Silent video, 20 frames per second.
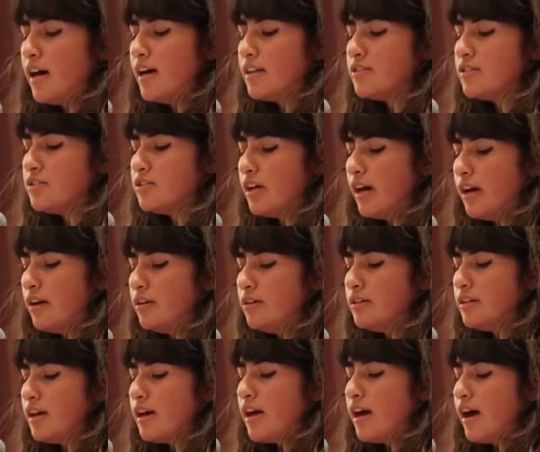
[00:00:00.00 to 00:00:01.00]
As a child,
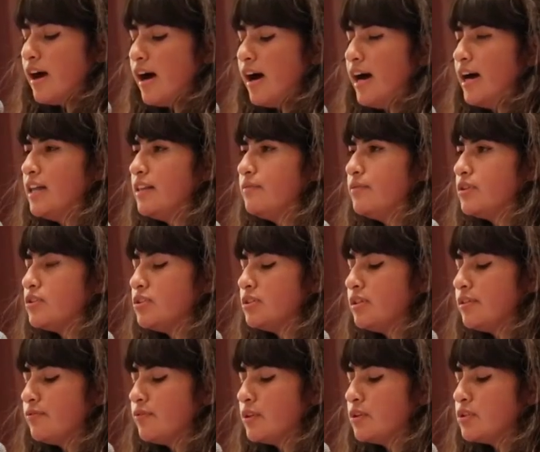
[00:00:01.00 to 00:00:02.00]
I
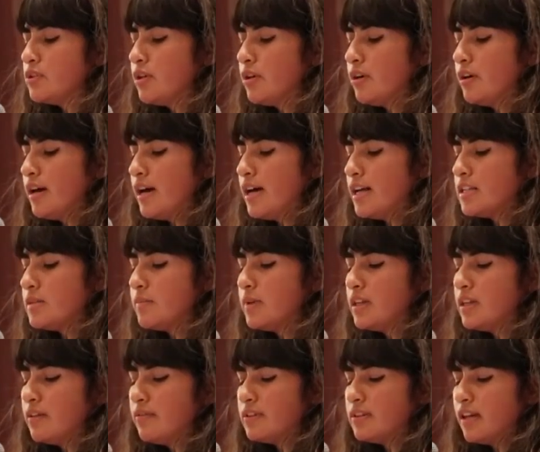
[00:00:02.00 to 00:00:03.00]
envisioned the future as
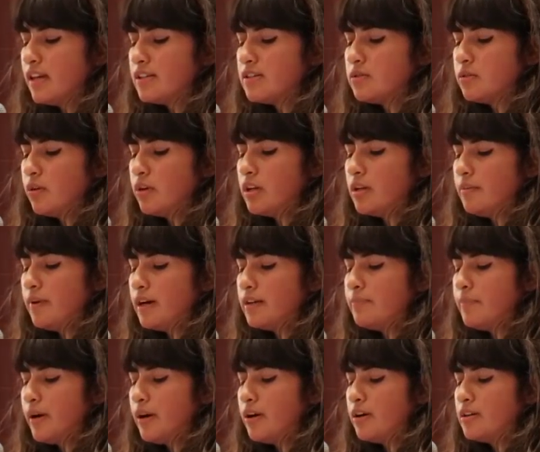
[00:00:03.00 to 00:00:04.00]
me living next door to
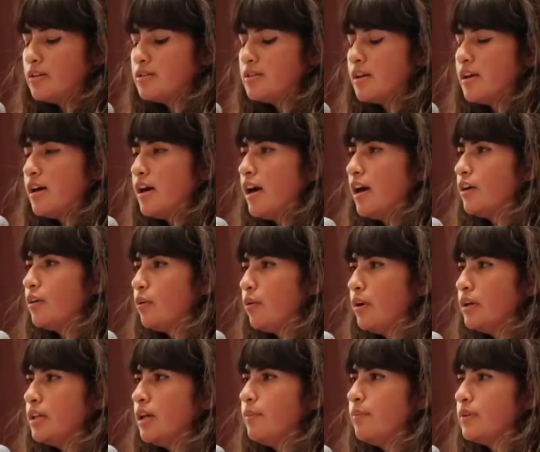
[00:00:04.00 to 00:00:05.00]
my parents and
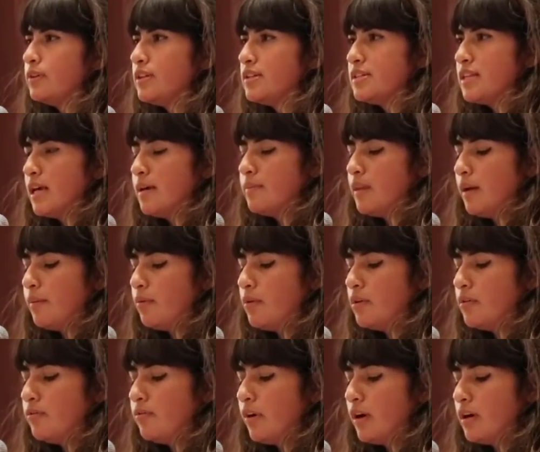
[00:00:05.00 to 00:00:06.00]
growing up with the same
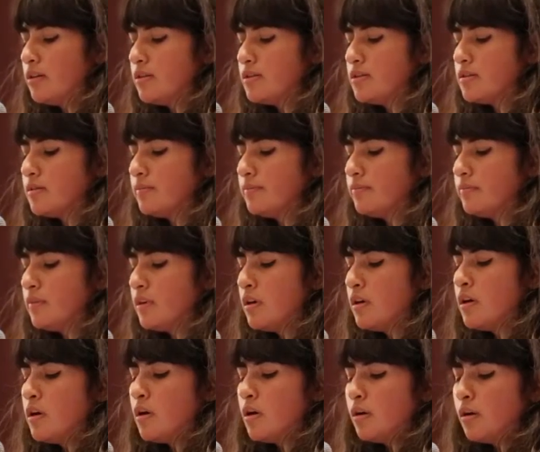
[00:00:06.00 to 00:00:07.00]
neighborhood friends.
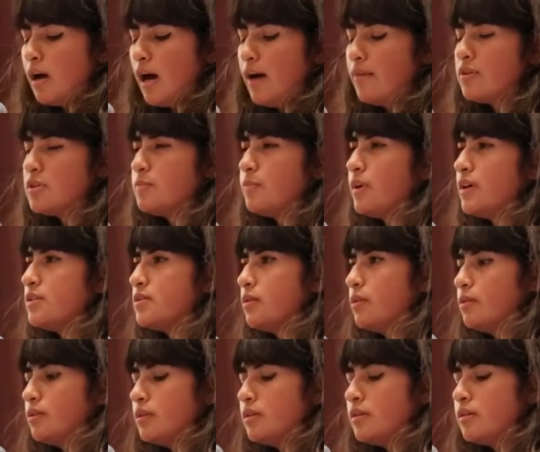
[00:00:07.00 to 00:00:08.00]
I was
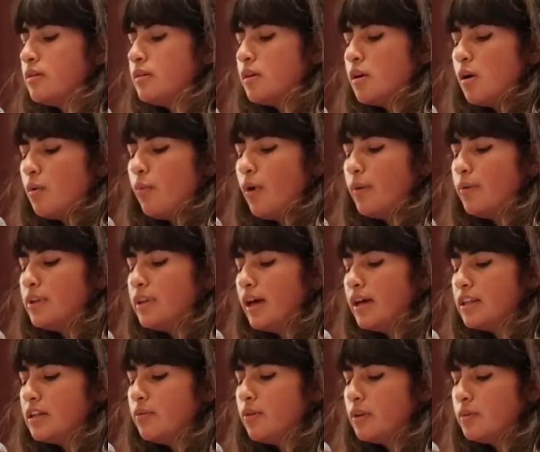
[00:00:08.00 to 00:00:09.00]
puzzled. Why would
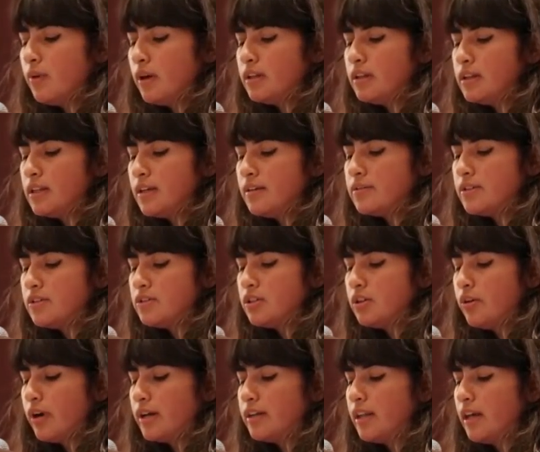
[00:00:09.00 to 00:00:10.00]
anyone want to leave such
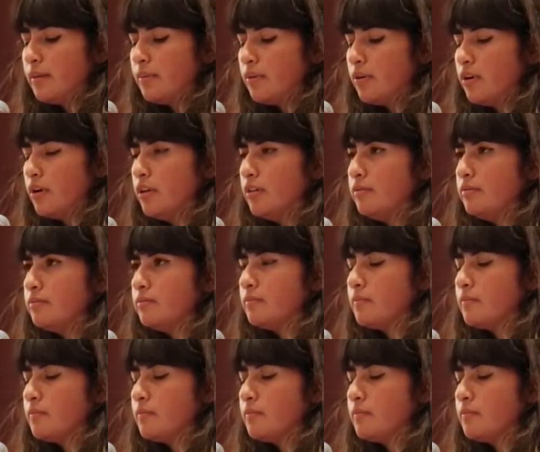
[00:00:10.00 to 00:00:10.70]
a great neighborhood?